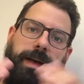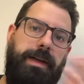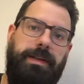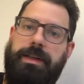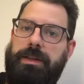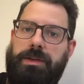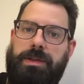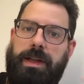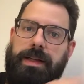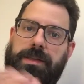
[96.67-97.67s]
Anything in those
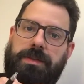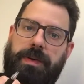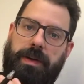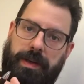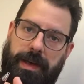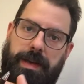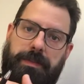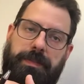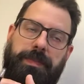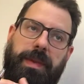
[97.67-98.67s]
slides is fair
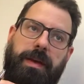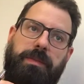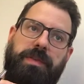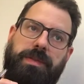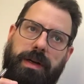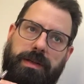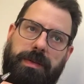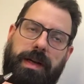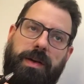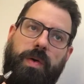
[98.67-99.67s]
game. We've talked
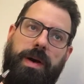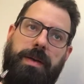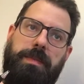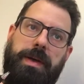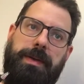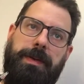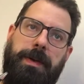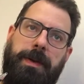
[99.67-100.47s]
about it quite a bit.